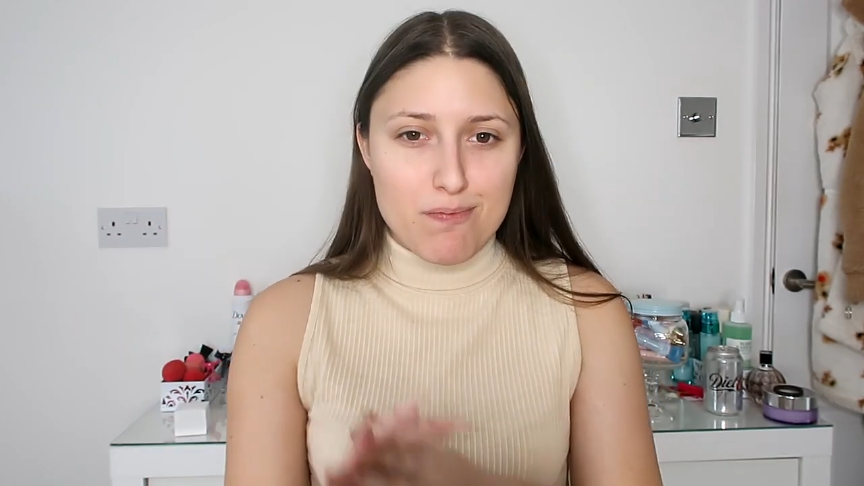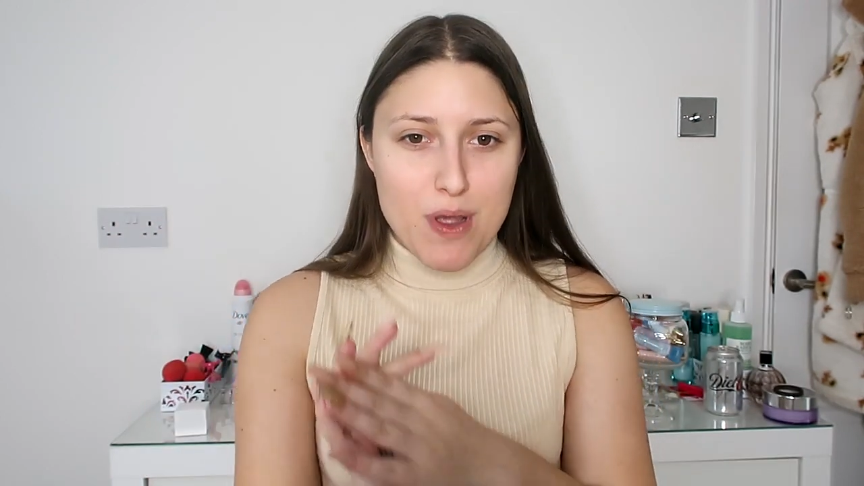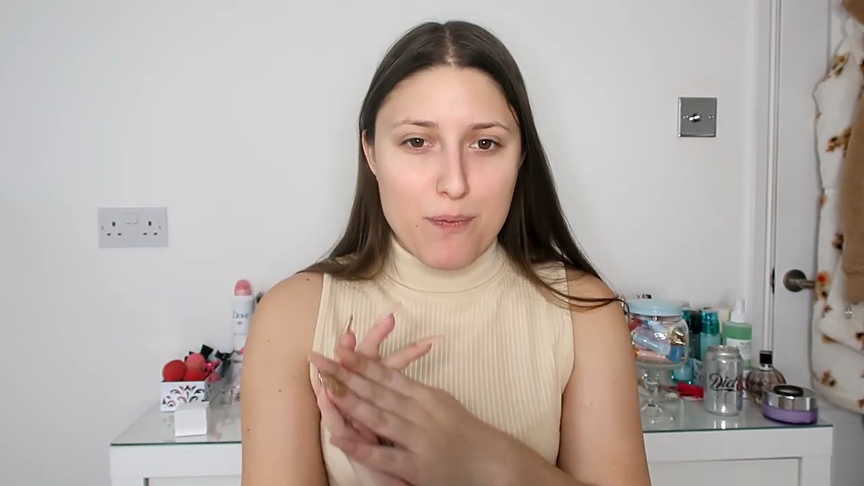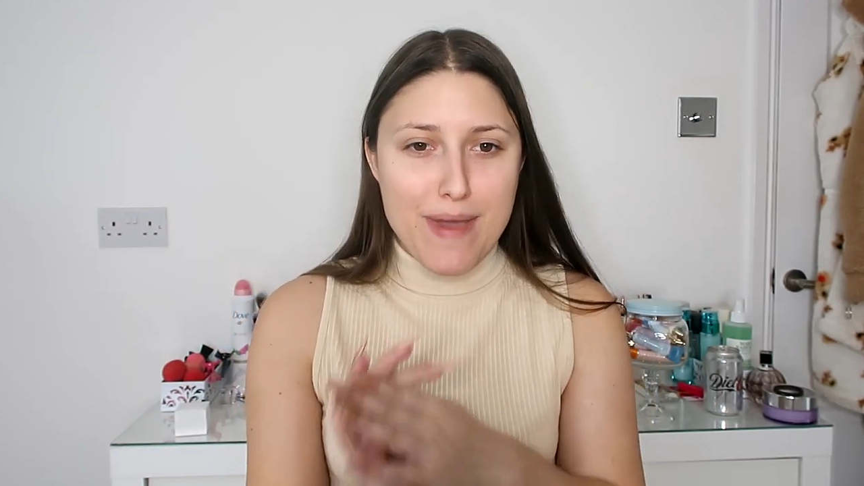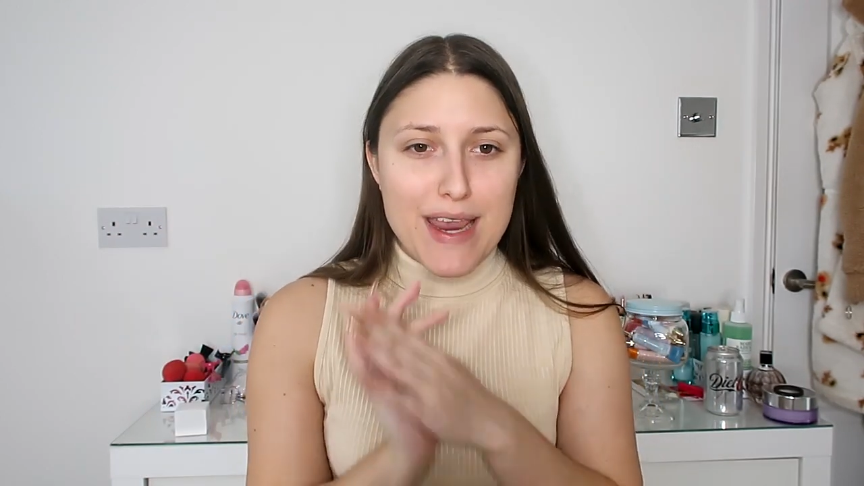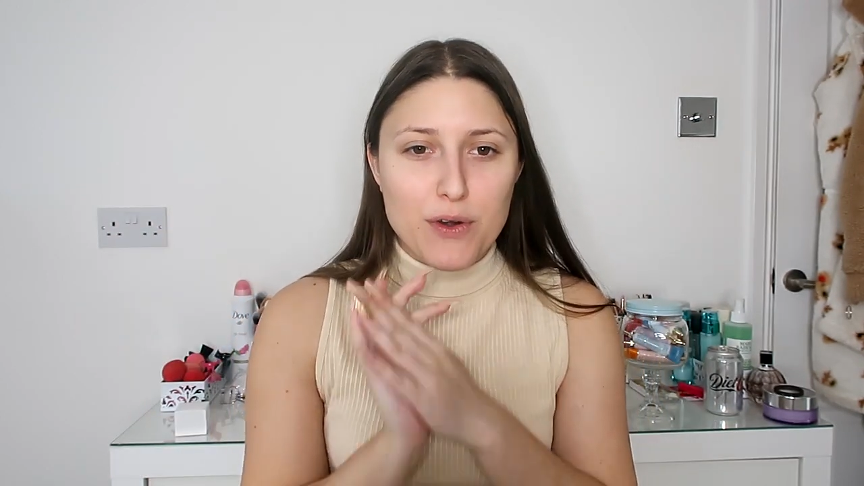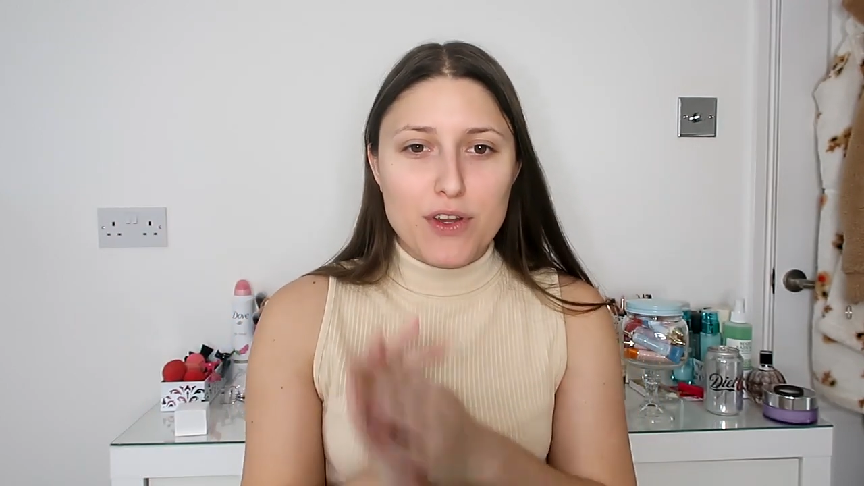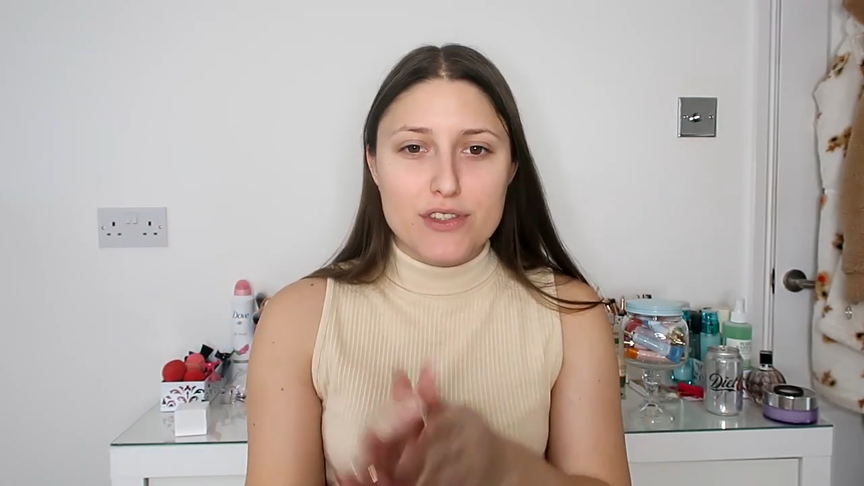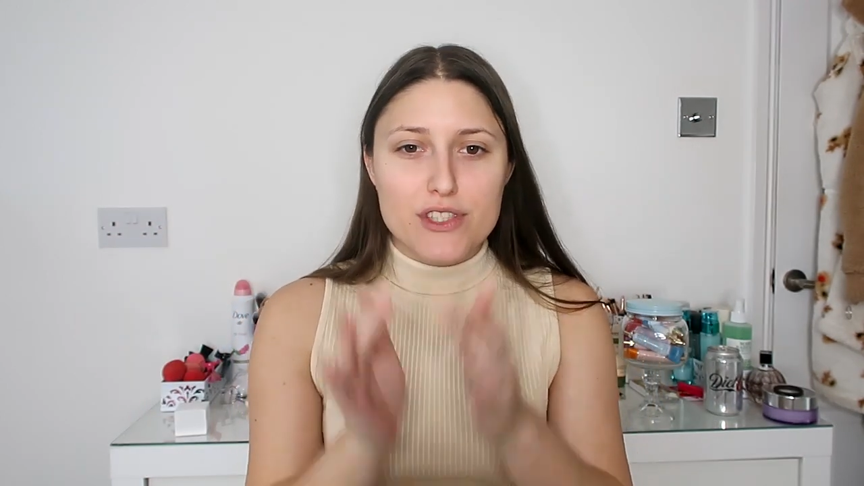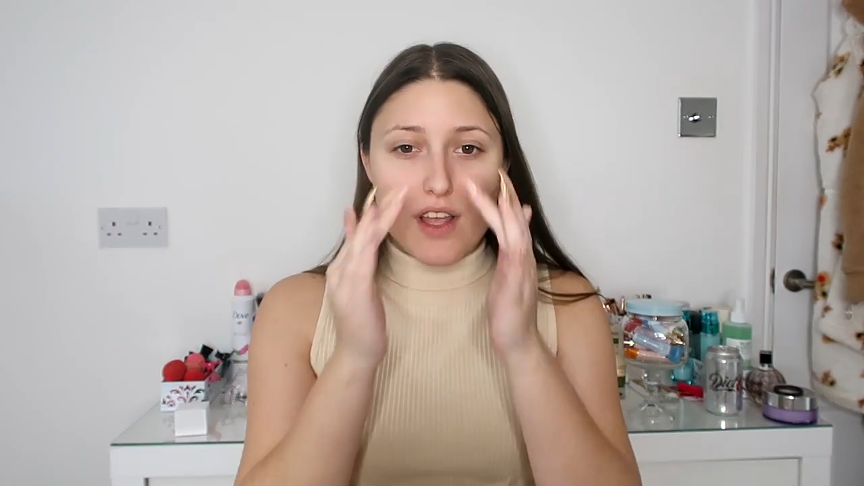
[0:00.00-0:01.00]
My main
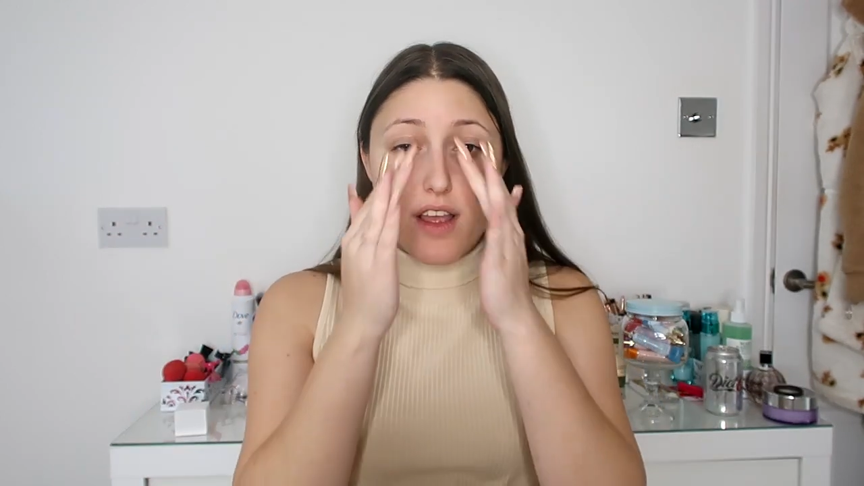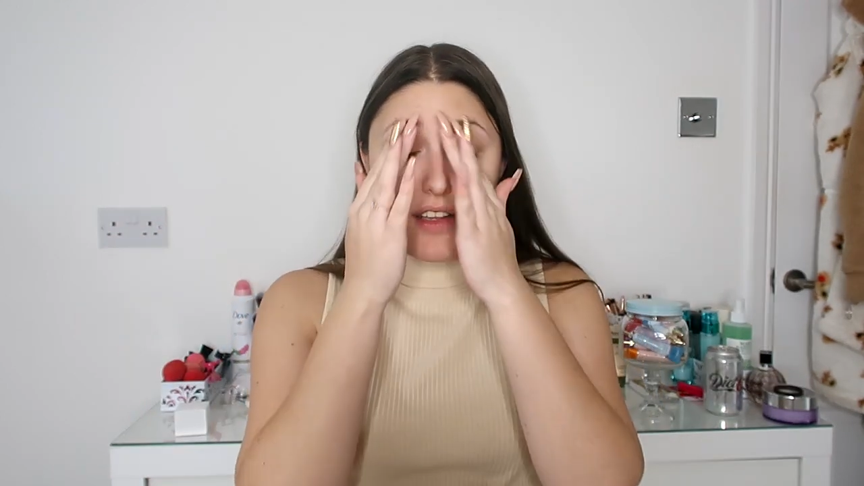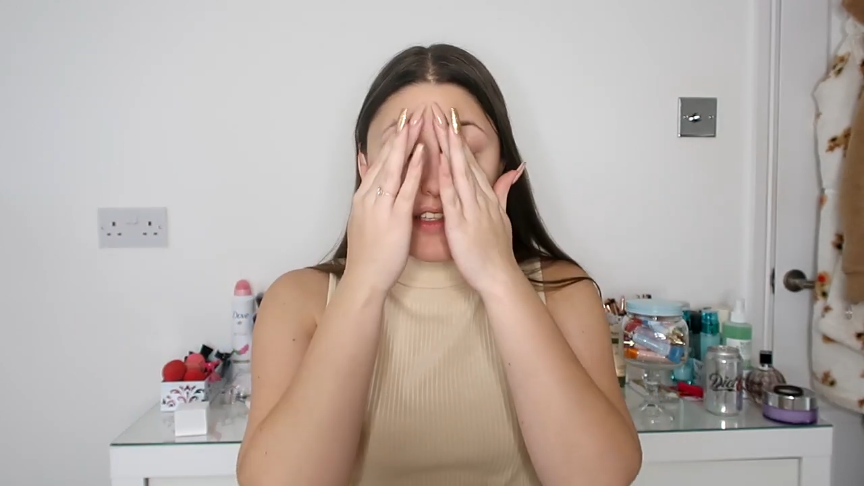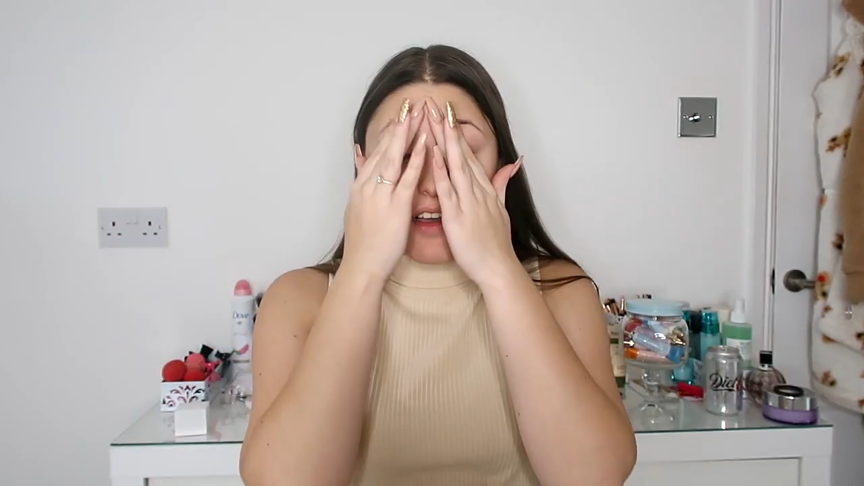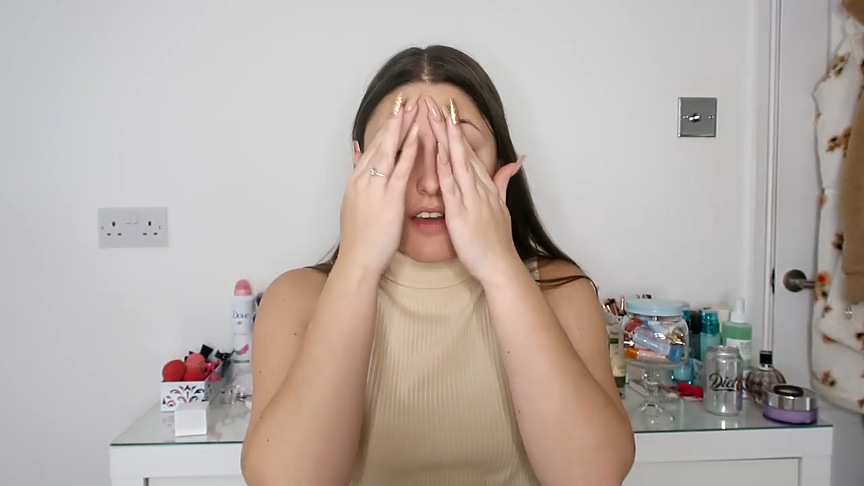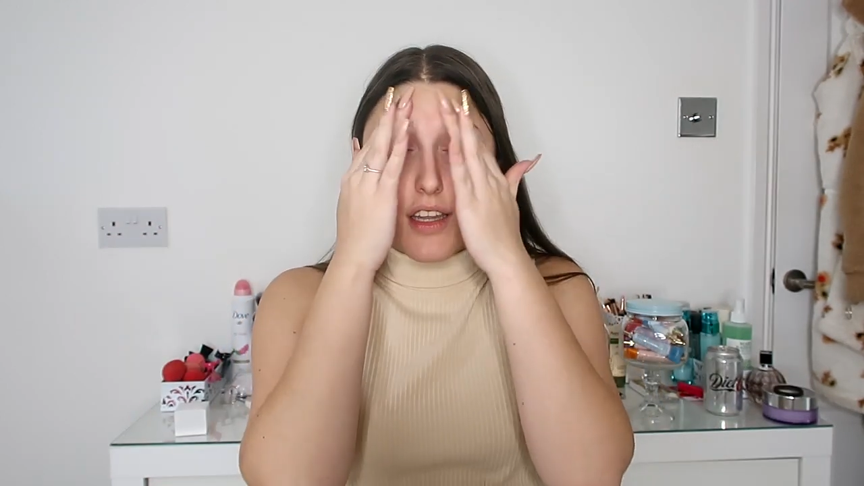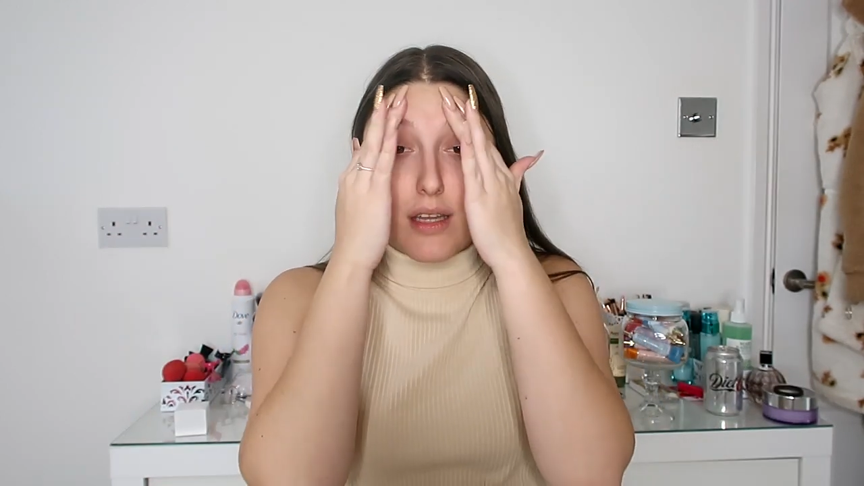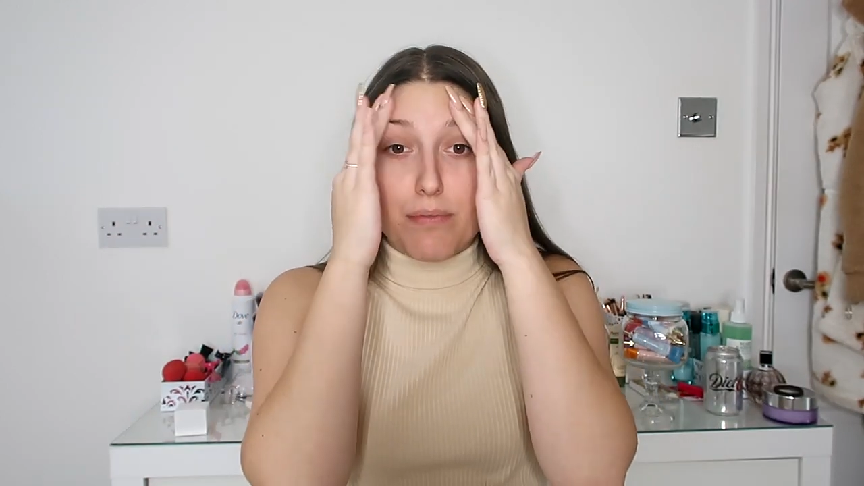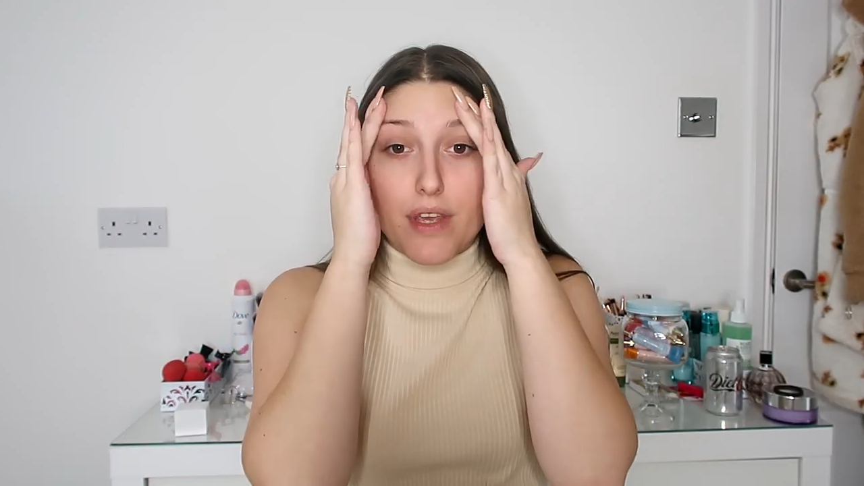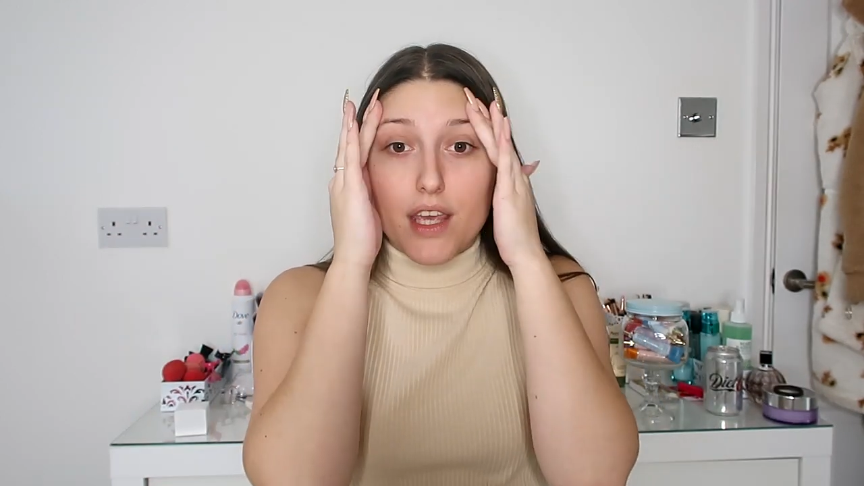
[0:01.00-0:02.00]
concerns are going to
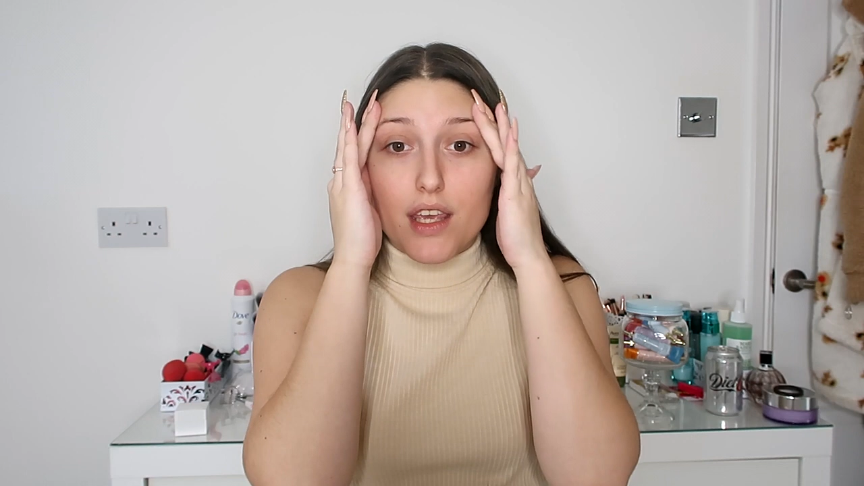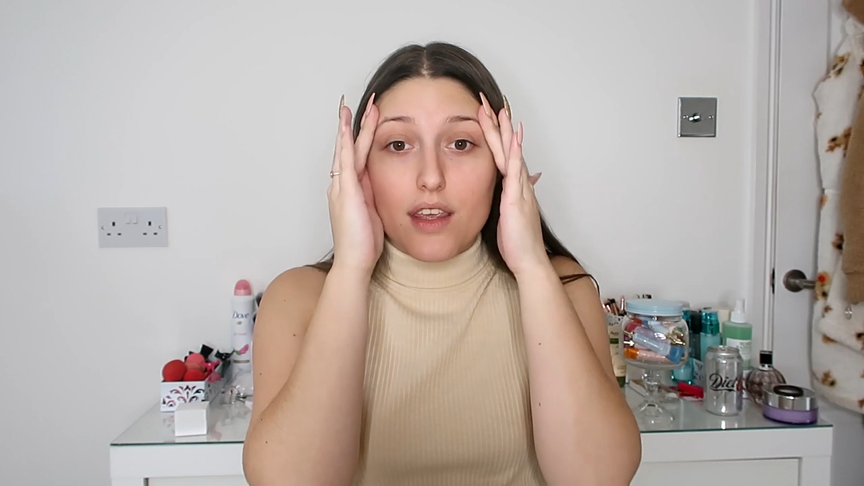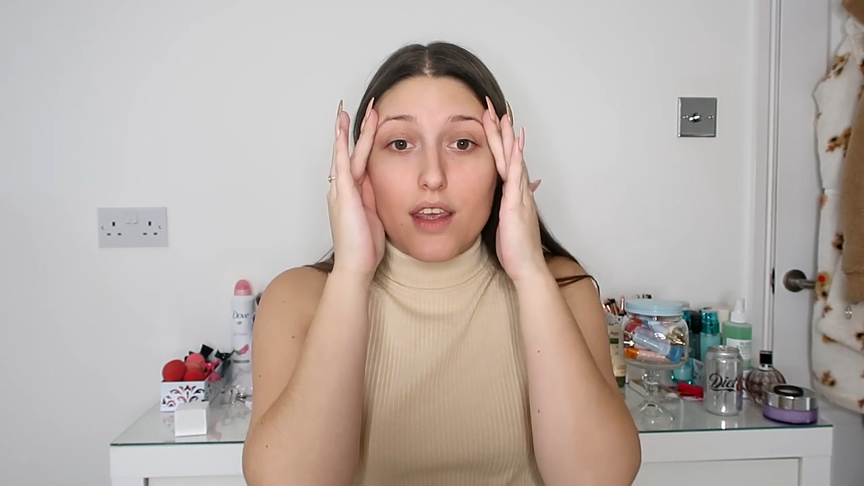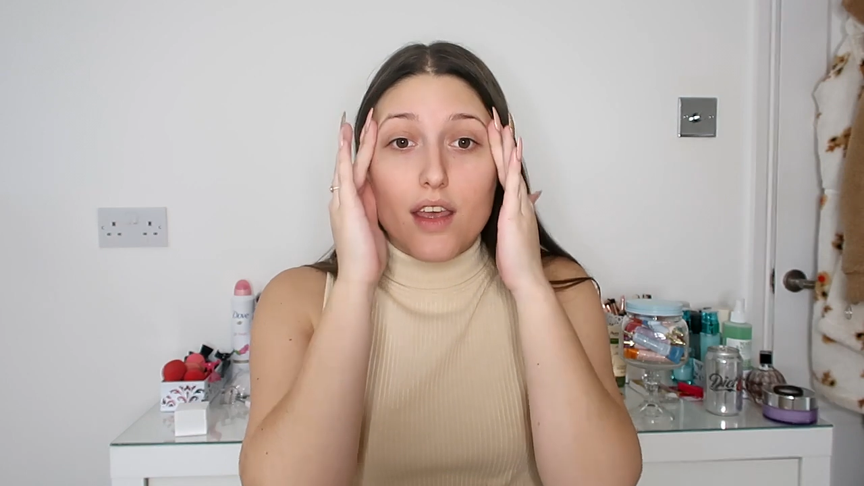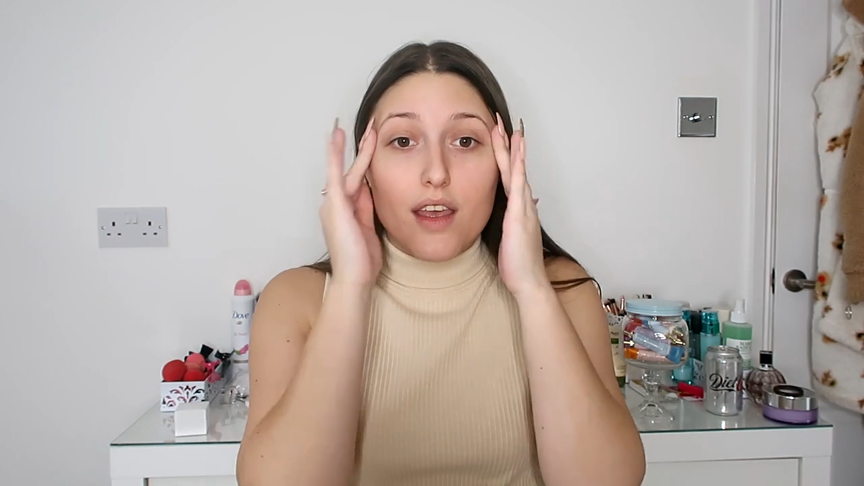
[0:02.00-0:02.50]
be